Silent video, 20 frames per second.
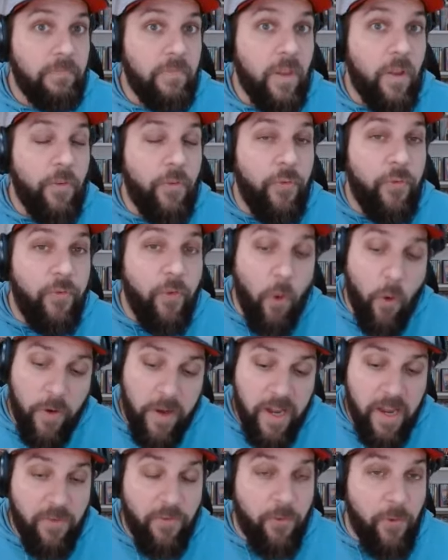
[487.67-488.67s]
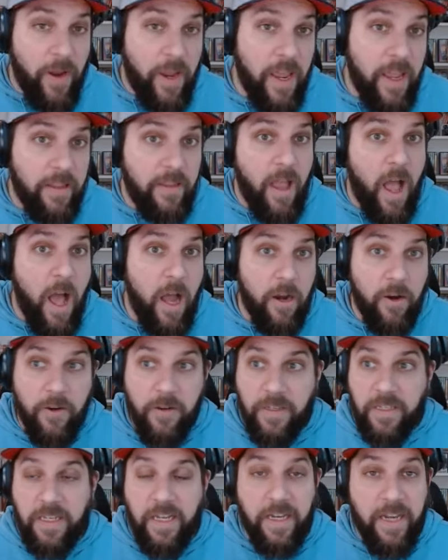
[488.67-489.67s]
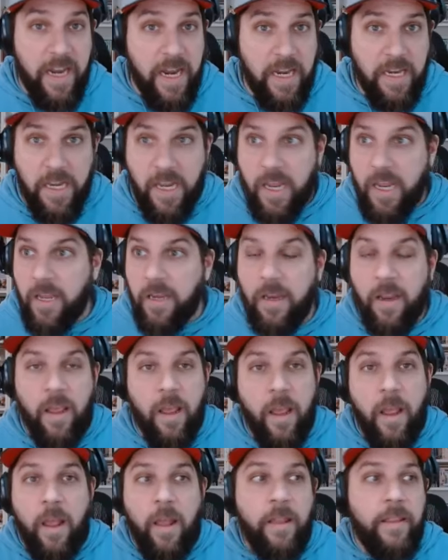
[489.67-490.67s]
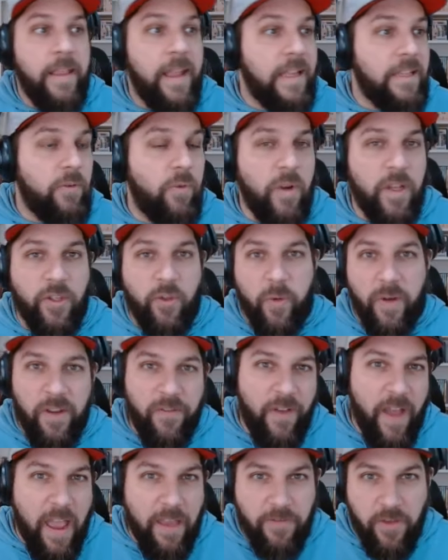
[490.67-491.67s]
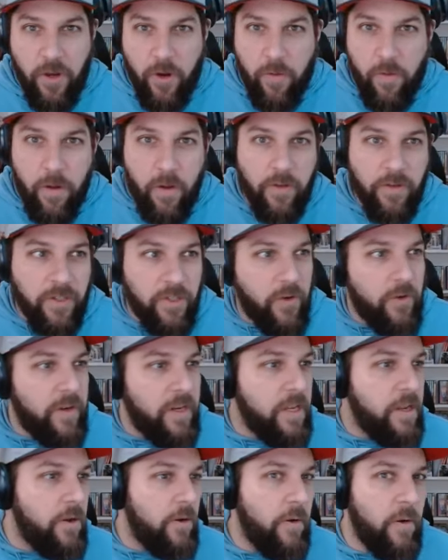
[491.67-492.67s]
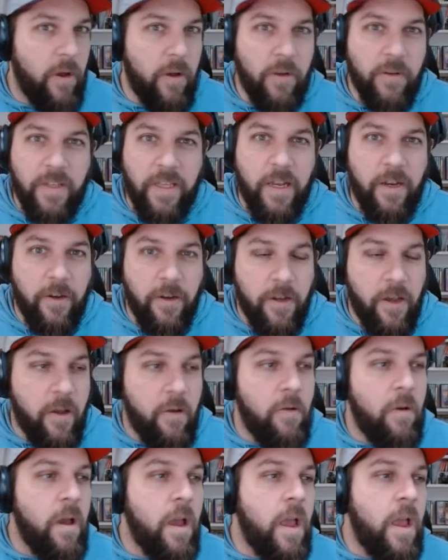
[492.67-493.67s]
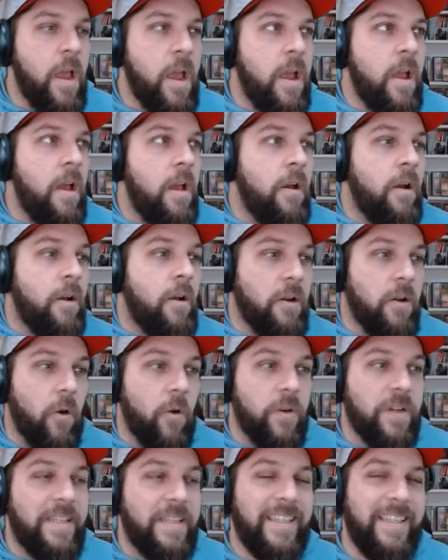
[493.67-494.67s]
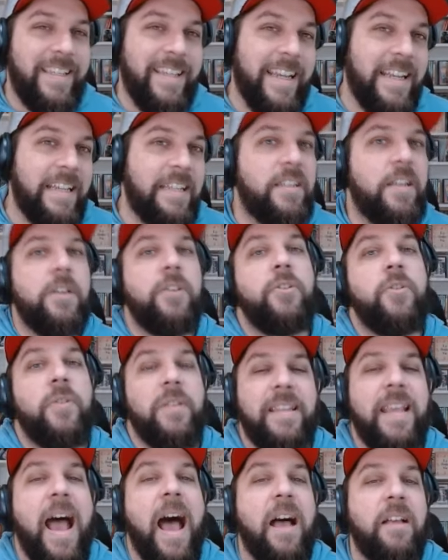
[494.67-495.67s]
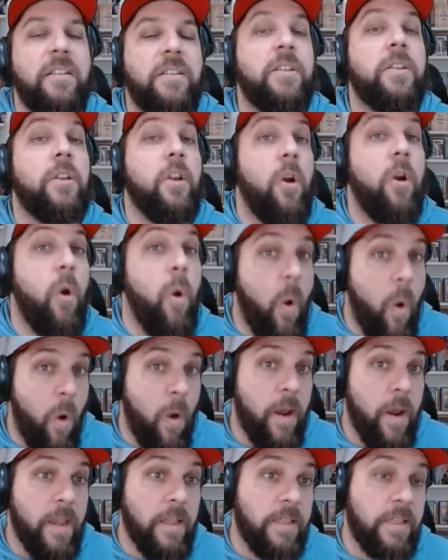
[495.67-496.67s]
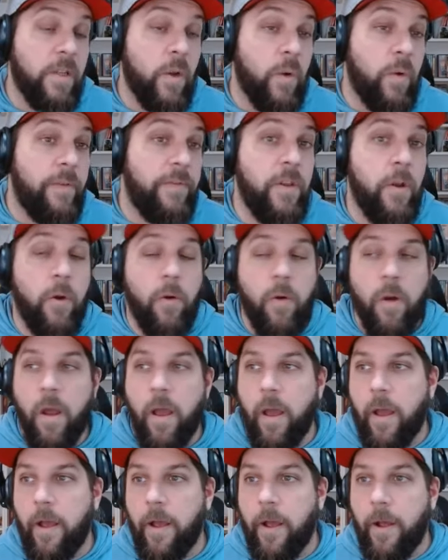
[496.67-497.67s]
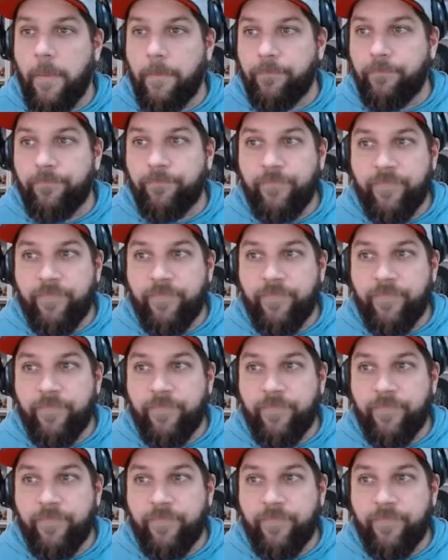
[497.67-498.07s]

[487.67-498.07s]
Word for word: 40 freaking dollars Canadian. That's what, 25 euros, 30 euros, I don't know, or 600,000 coins. So if you're um,